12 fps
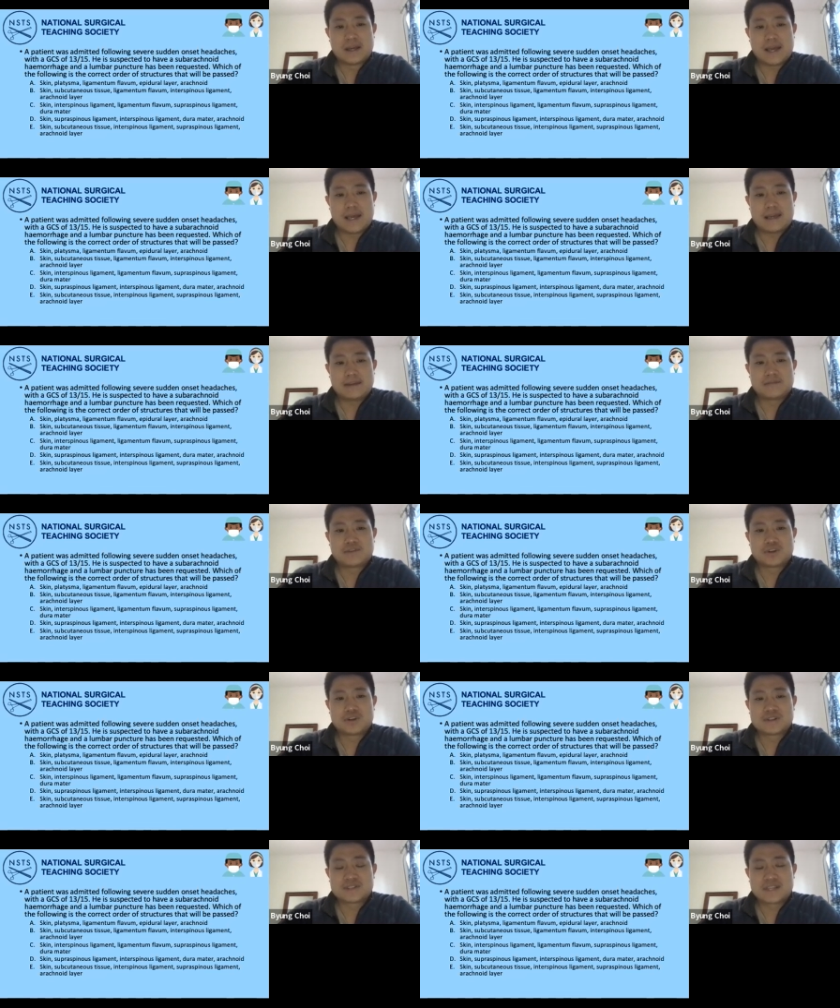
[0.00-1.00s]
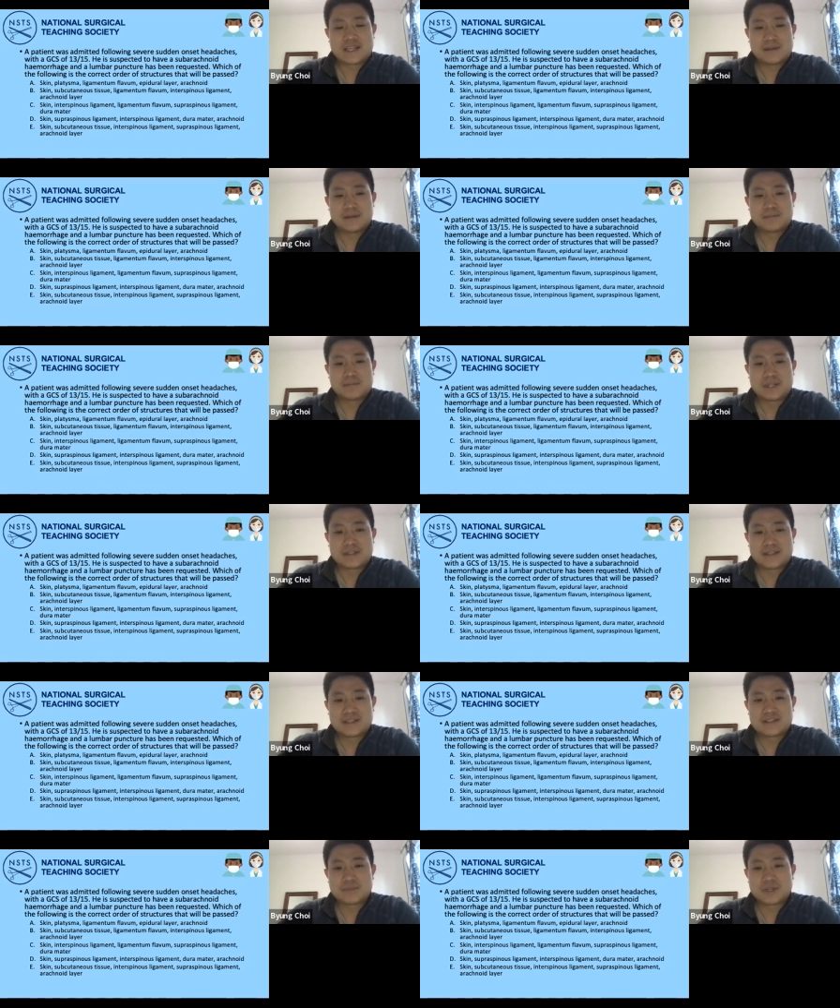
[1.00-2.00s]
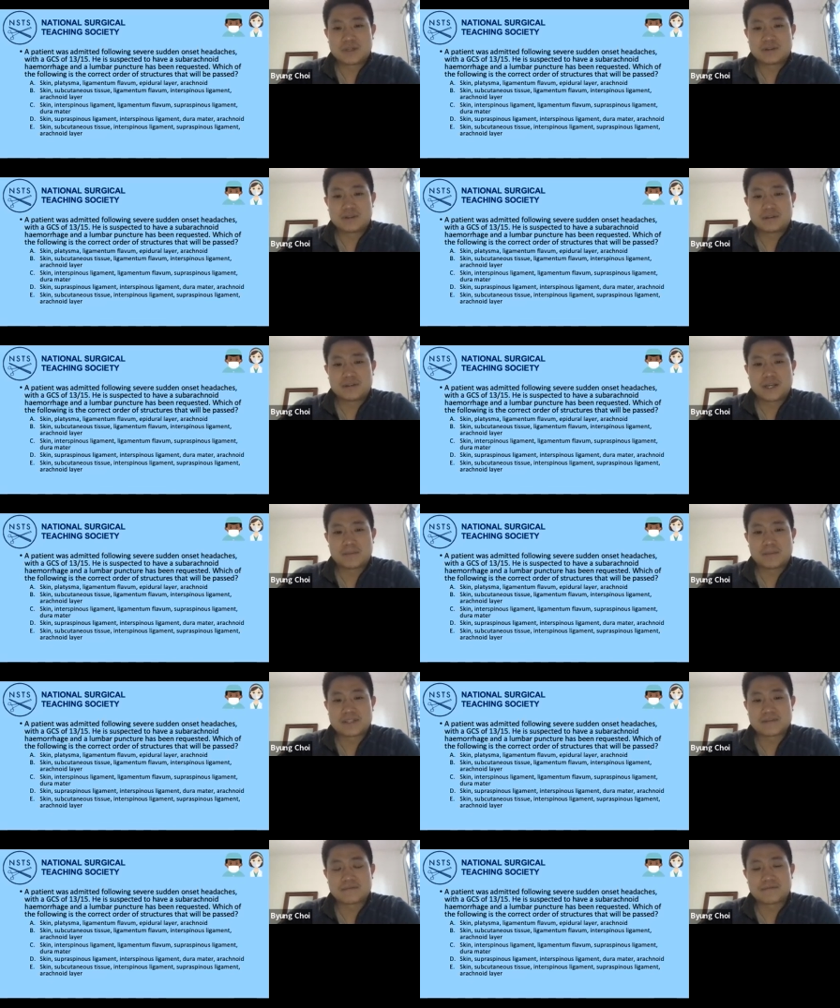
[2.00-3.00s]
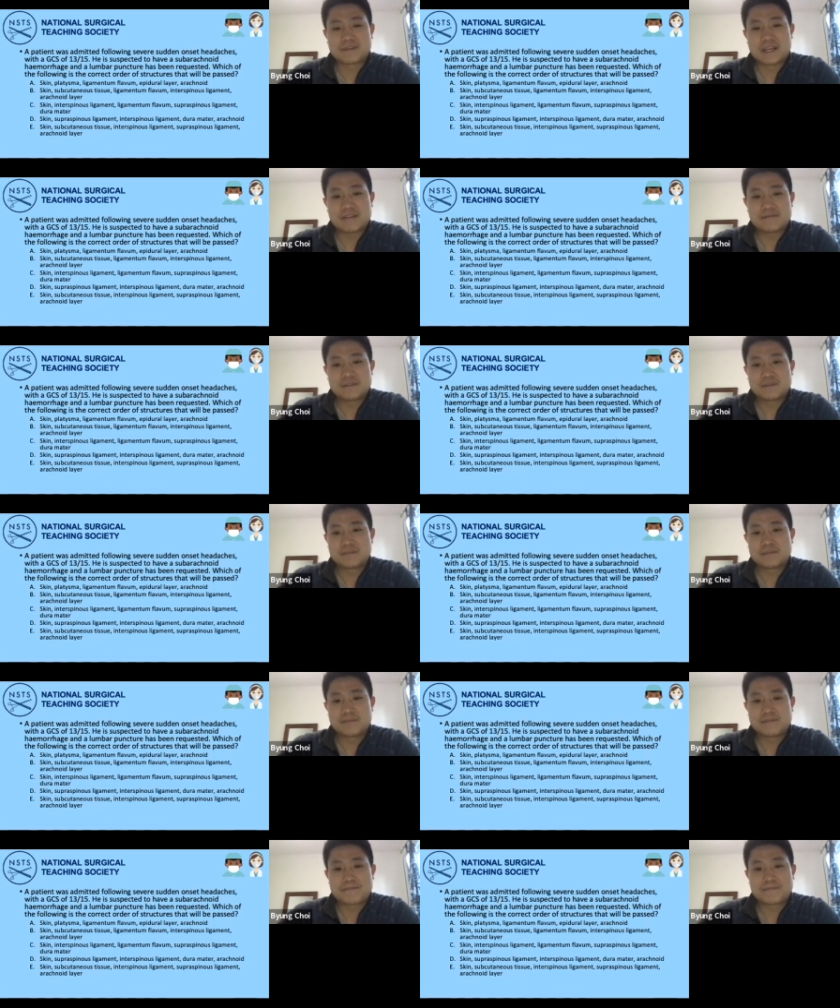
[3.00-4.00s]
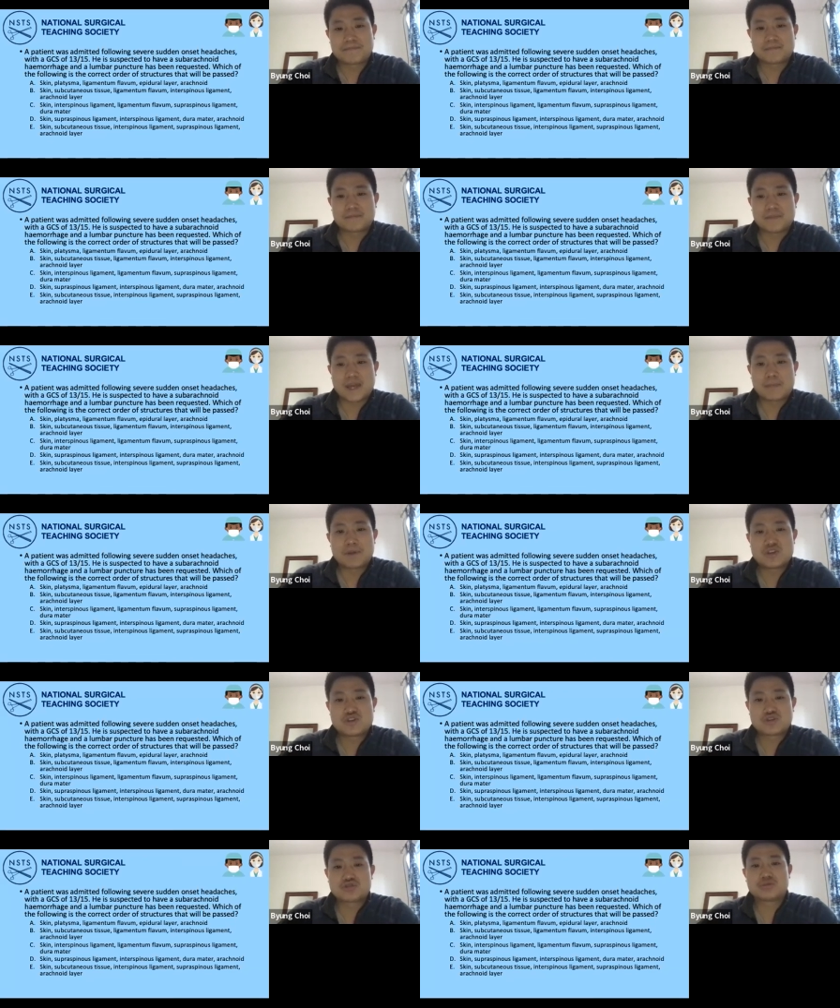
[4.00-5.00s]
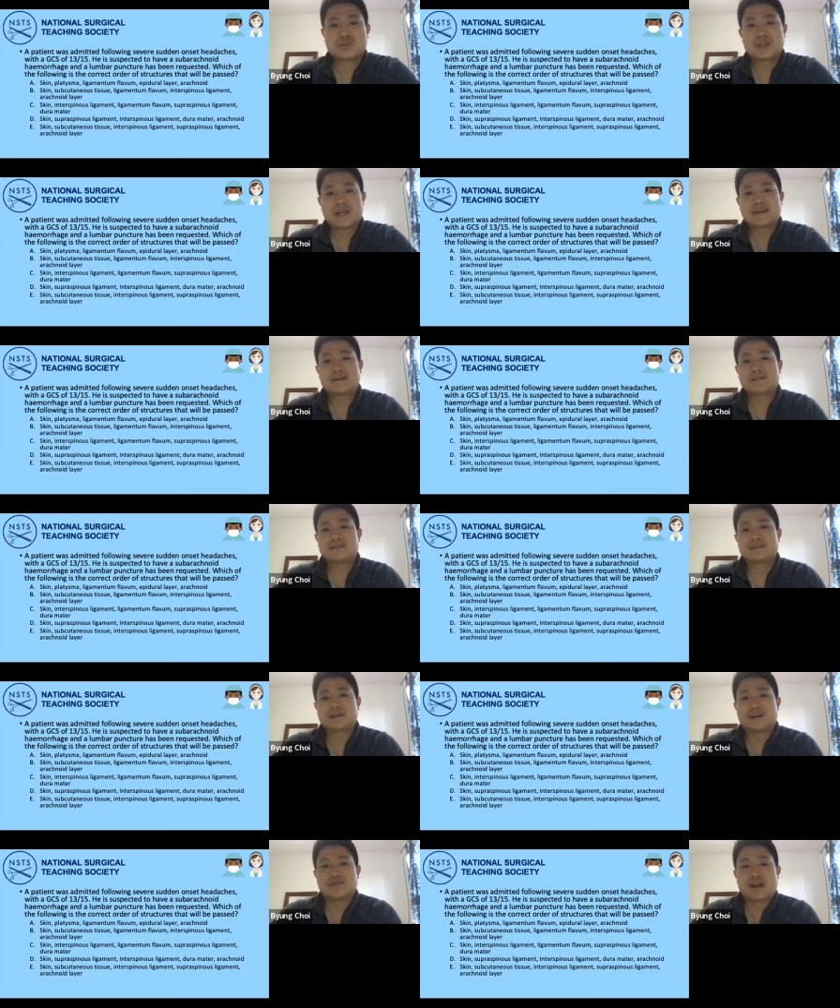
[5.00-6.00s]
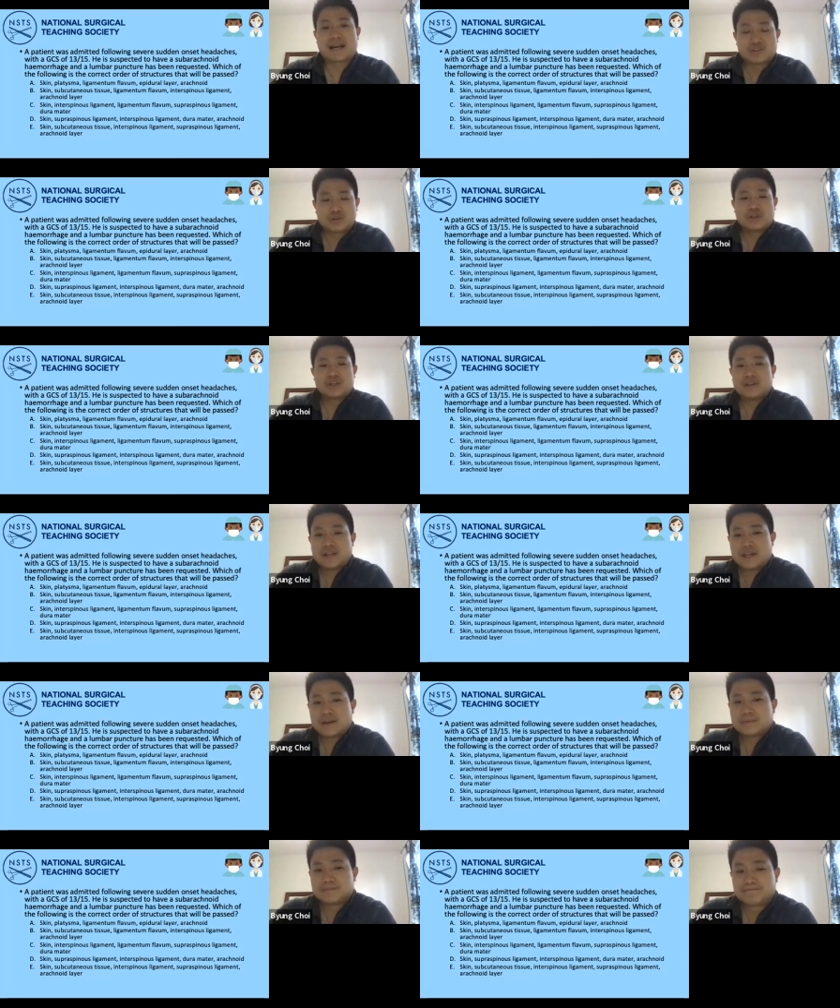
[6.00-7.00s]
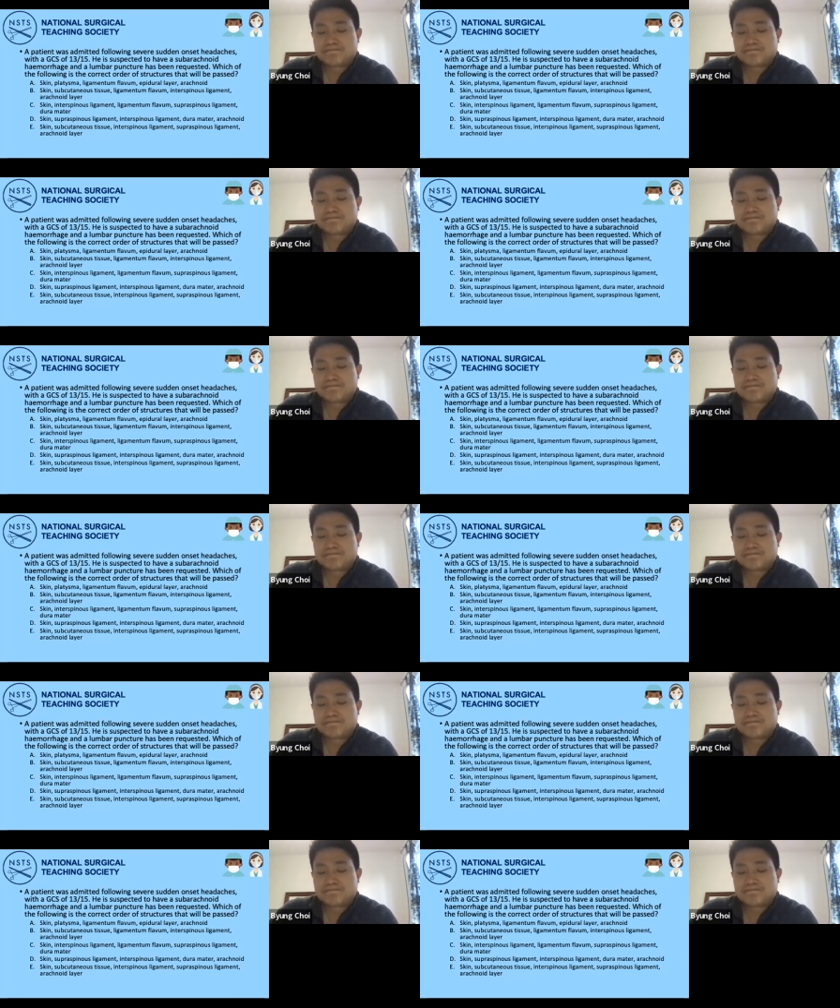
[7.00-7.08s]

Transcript: A, you've got the skin, platysma, ligamentum flavum, epidural layer, arachnoid layer.